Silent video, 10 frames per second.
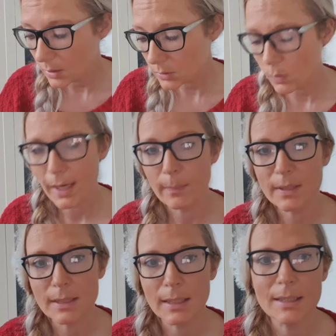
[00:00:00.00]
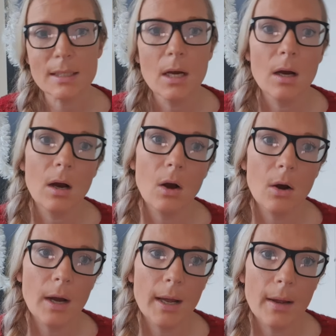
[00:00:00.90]
So what happens is
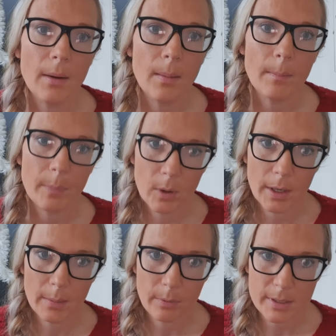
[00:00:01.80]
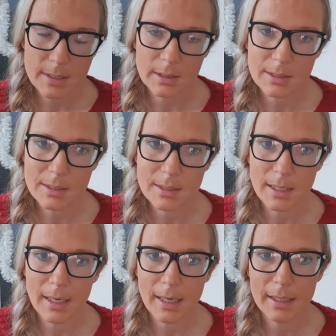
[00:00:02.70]
I buy the presents
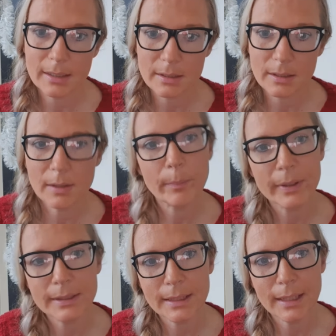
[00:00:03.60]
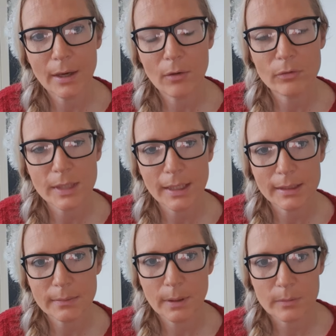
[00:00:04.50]
and Buddy the elf
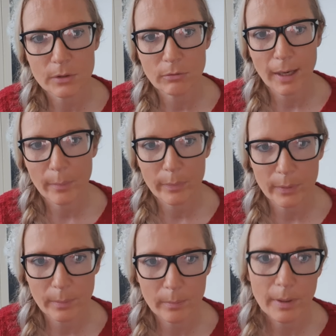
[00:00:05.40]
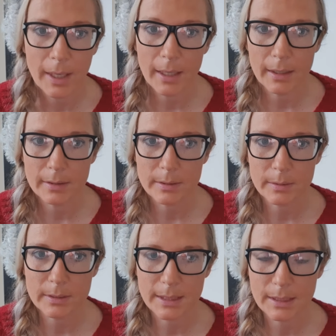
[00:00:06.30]
takes them up to wrap them and
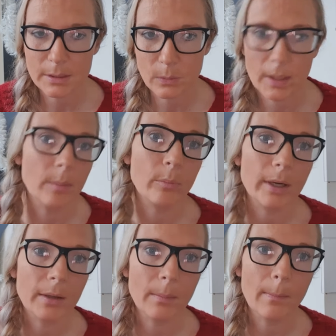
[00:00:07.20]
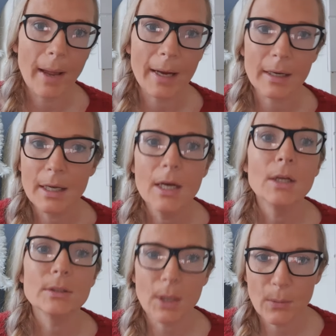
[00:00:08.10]
Santa will then bring them back.
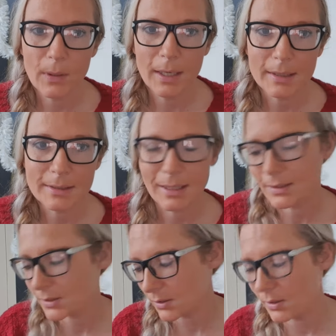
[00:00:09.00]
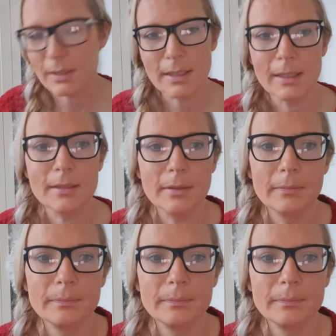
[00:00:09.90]
So let's get started.